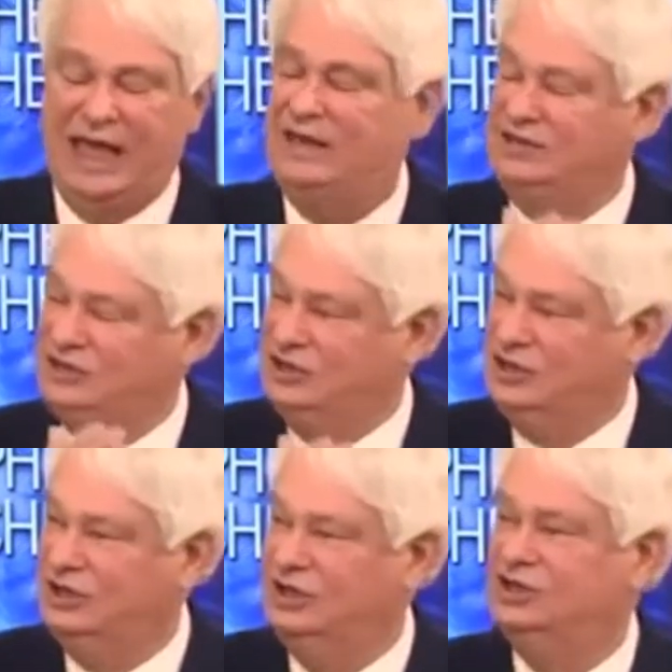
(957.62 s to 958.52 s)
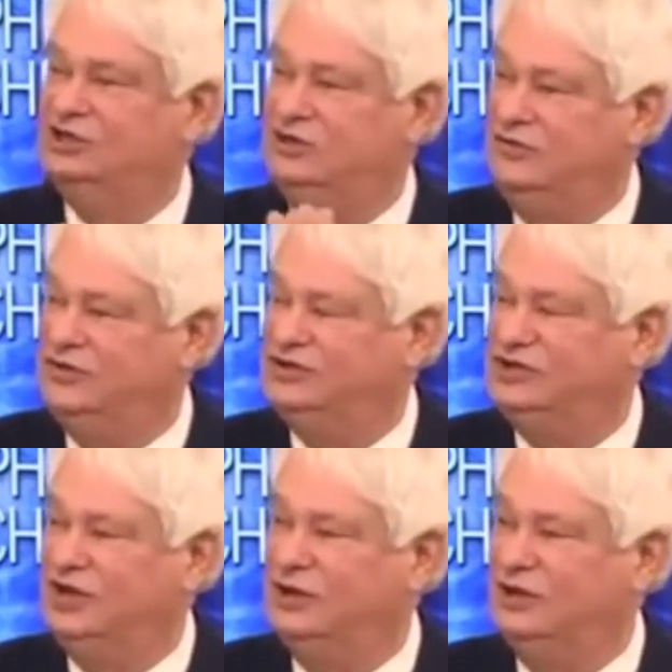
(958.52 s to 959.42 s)
that is the condition for
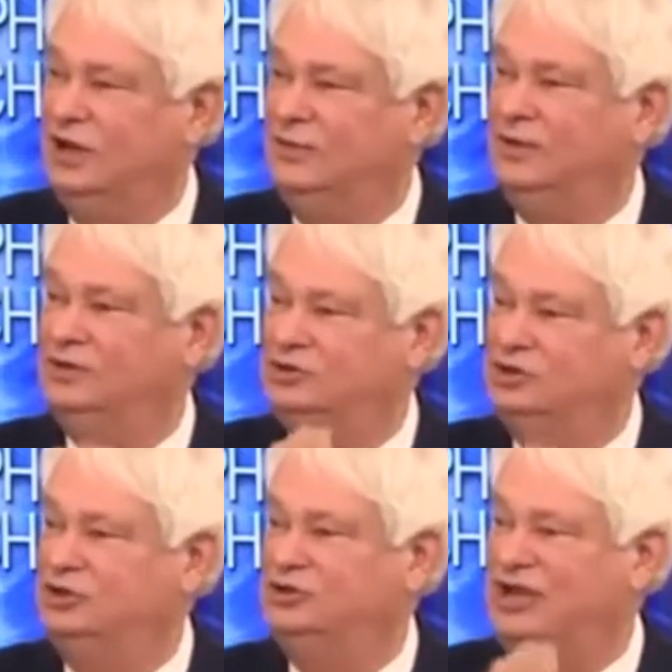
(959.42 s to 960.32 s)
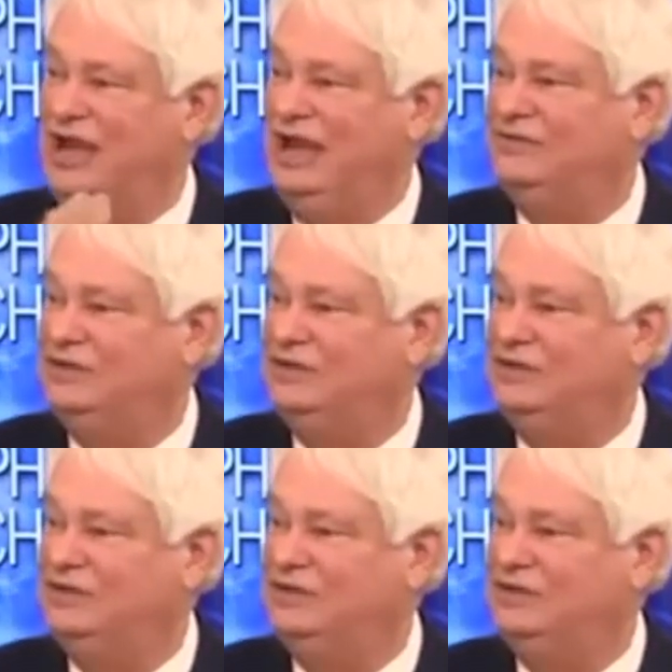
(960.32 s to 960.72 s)
the second coming. The Jews